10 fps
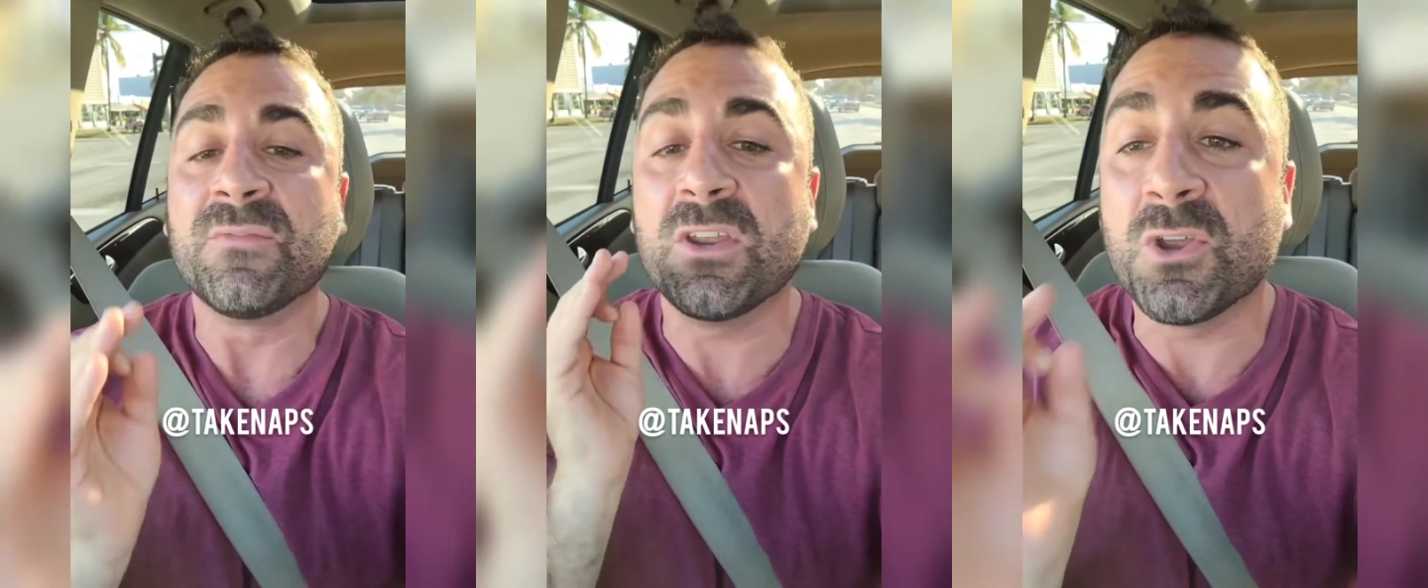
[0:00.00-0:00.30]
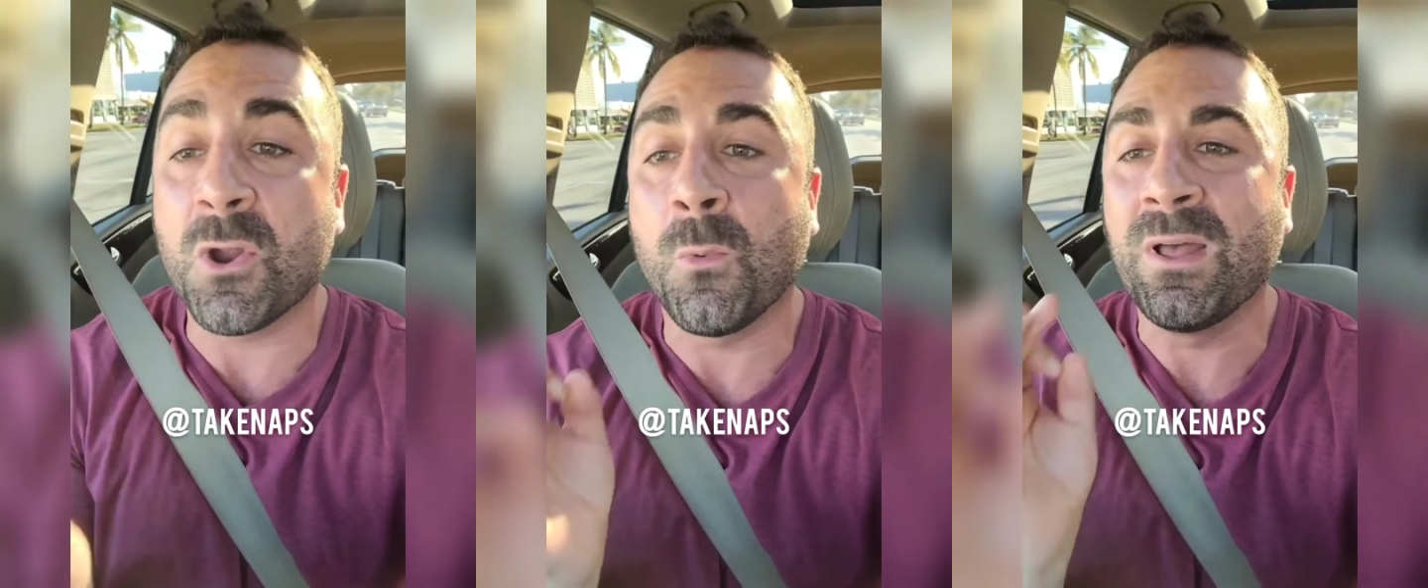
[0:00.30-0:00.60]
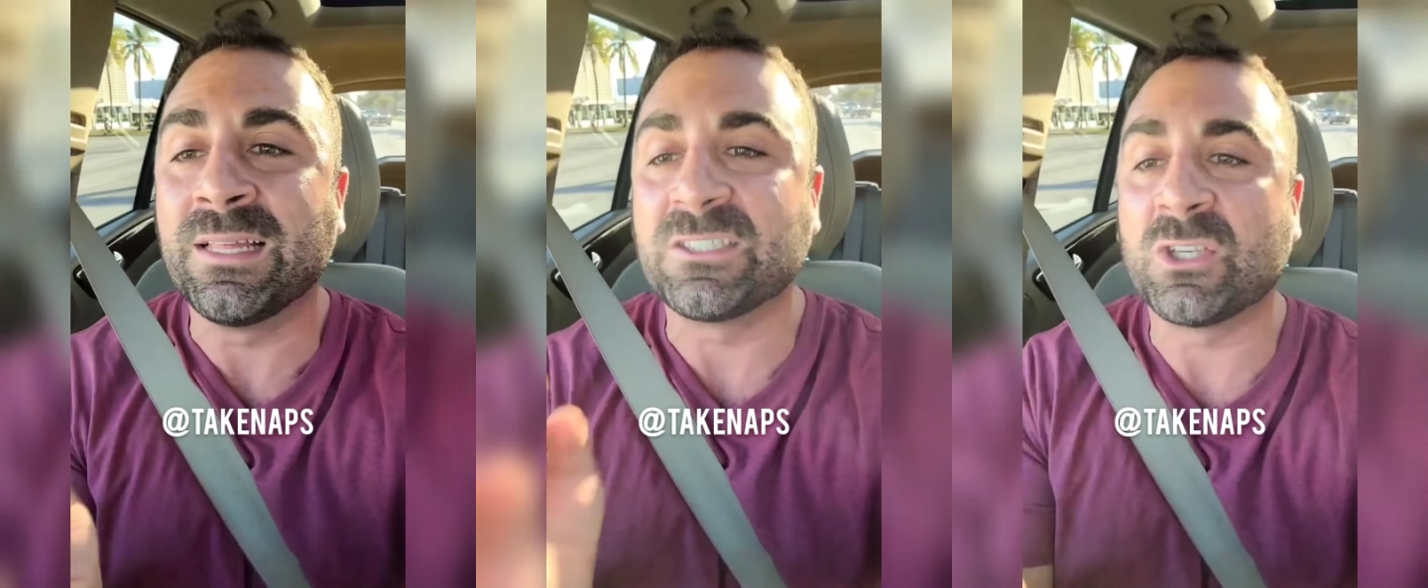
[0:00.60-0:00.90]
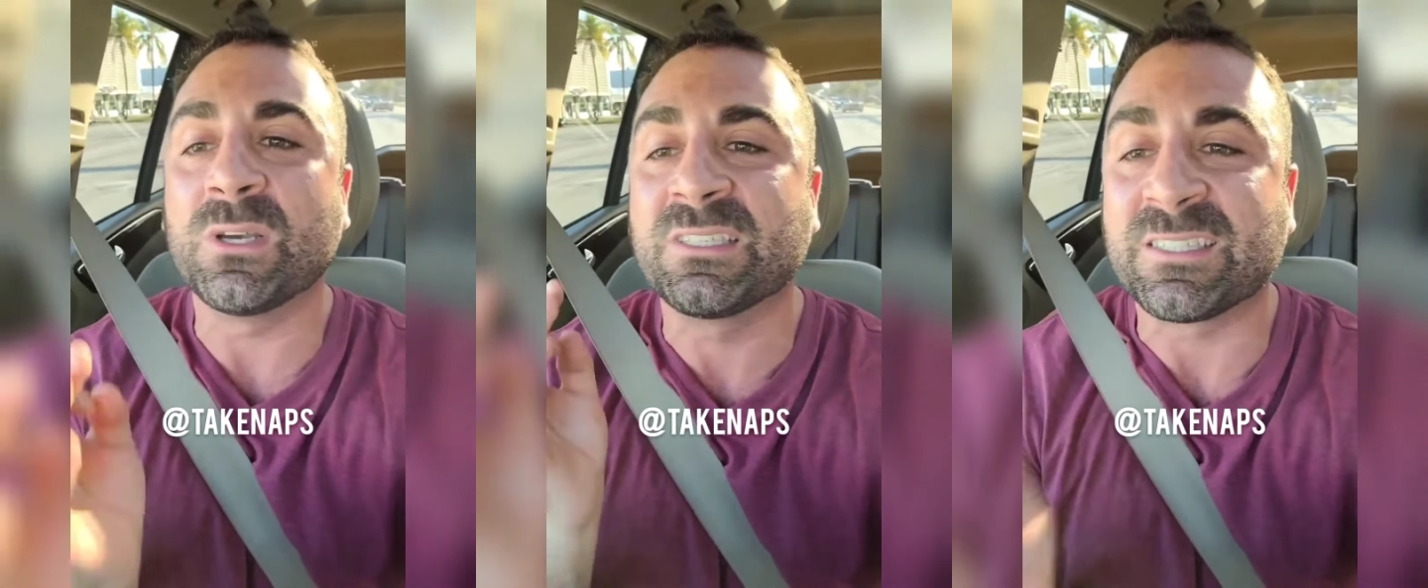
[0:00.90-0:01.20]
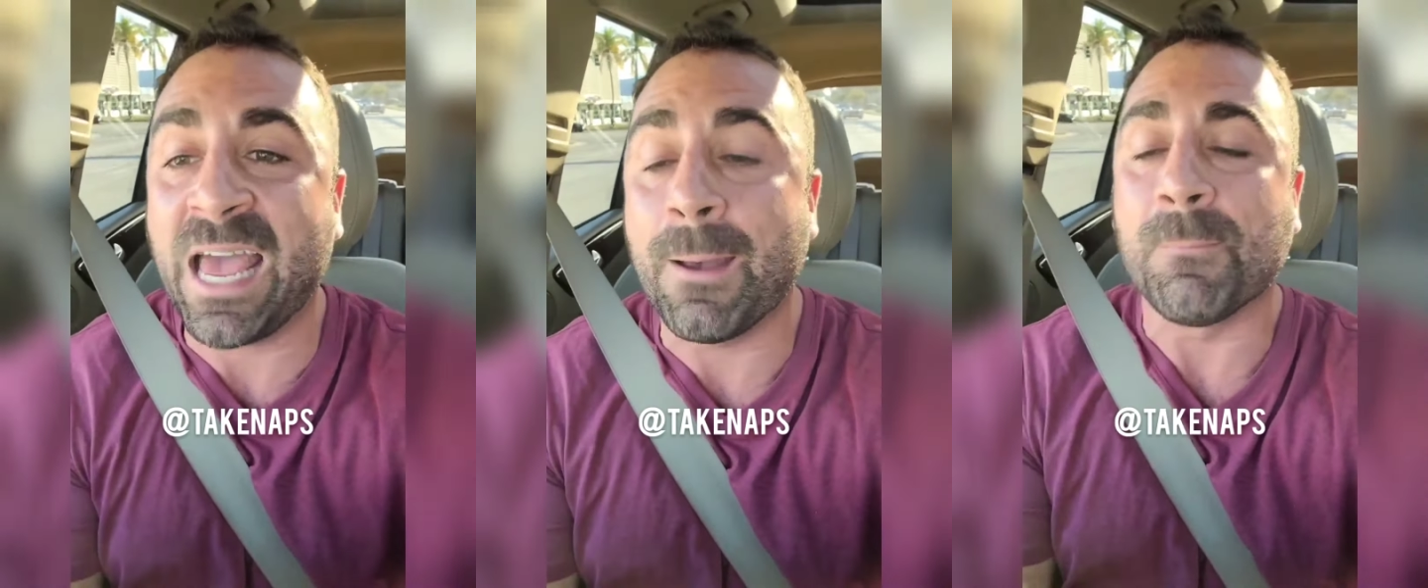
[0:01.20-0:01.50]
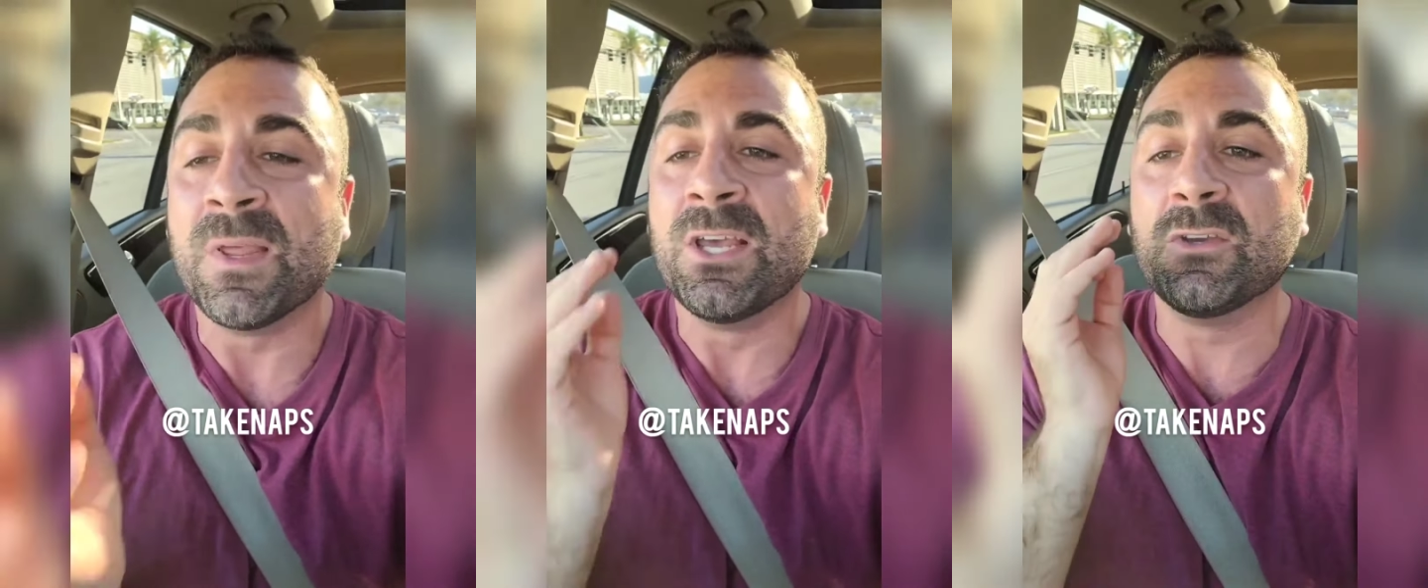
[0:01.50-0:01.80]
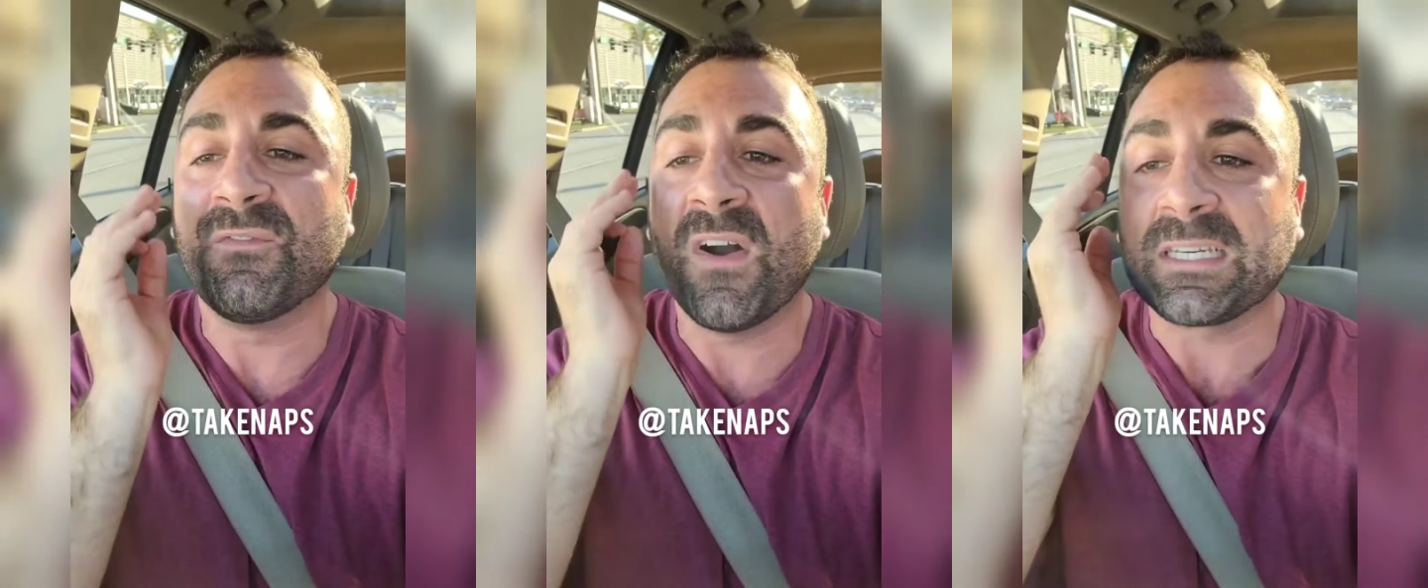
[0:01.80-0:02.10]
that you're willing to accept.
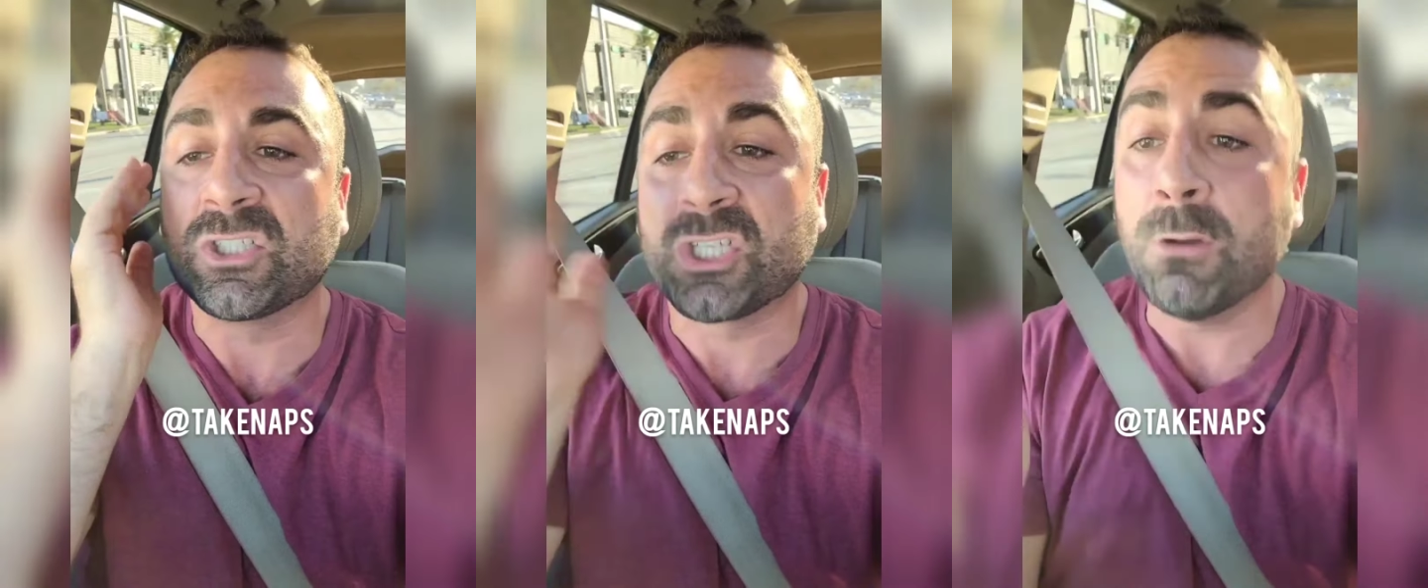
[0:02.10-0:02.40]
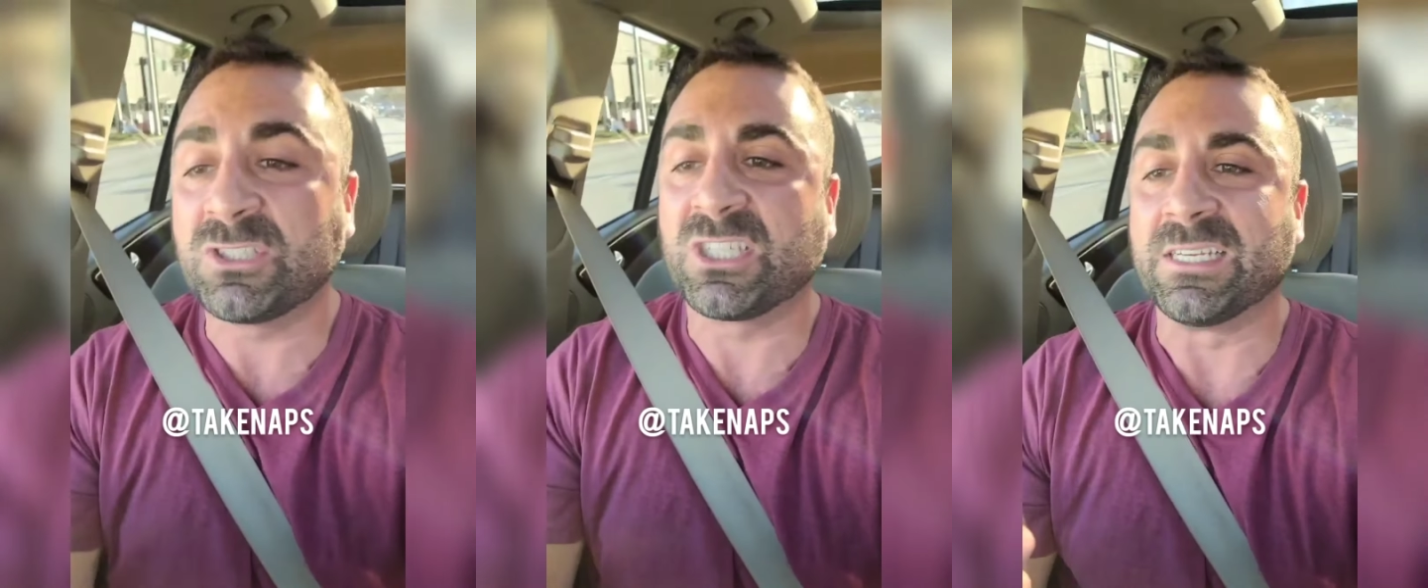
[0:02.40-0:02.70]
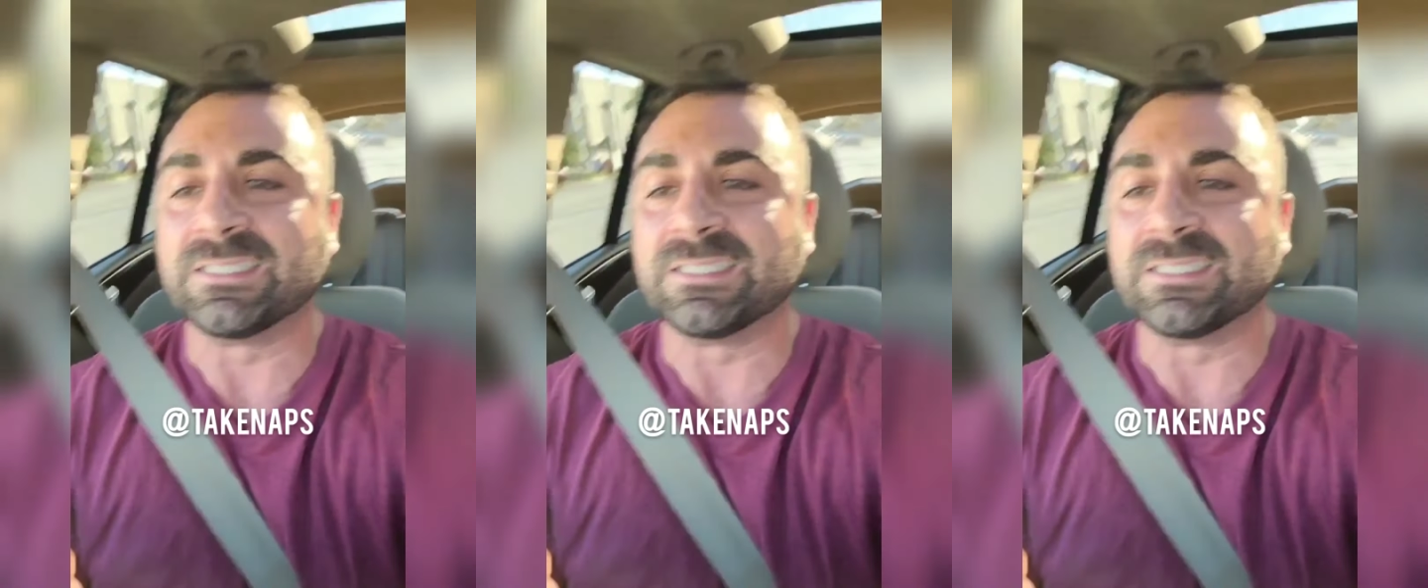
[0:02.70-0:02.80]
You fucking chooch